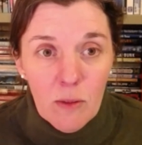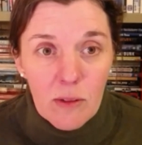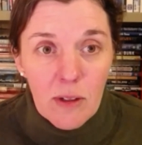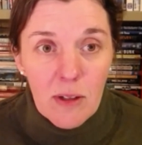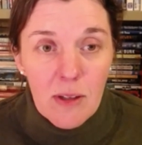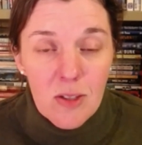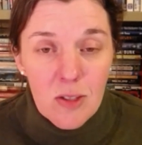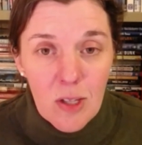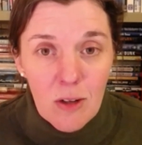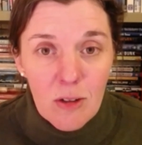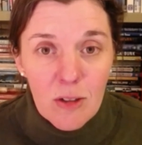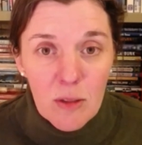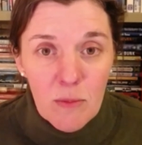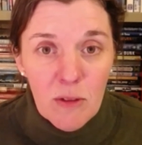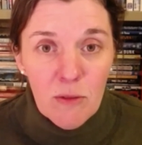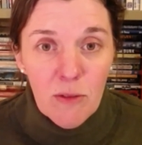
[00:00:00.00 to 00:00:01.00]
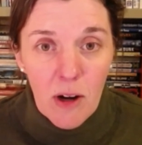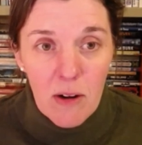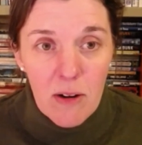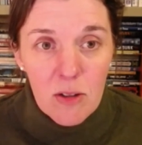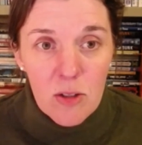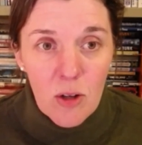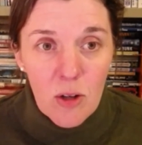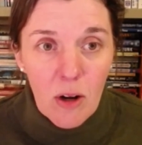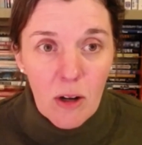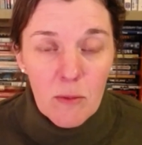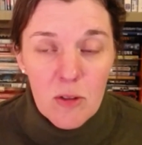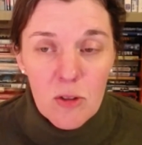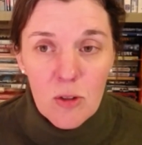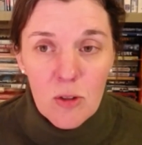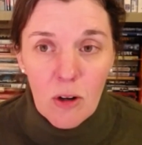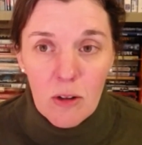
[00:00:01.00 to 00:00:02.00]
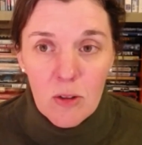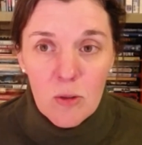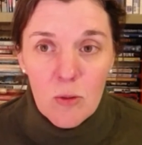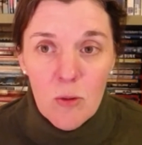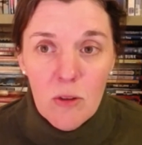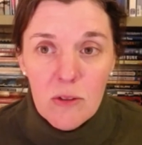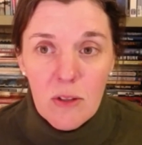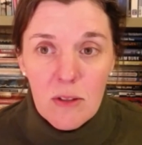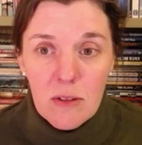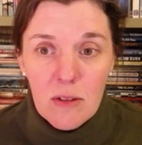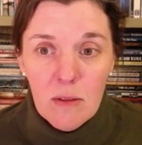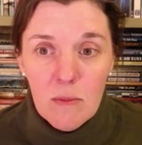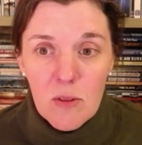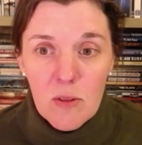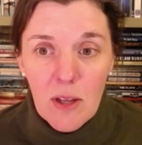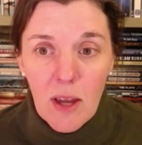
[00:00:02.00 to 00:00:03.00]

considered to be very strong with strong school systems.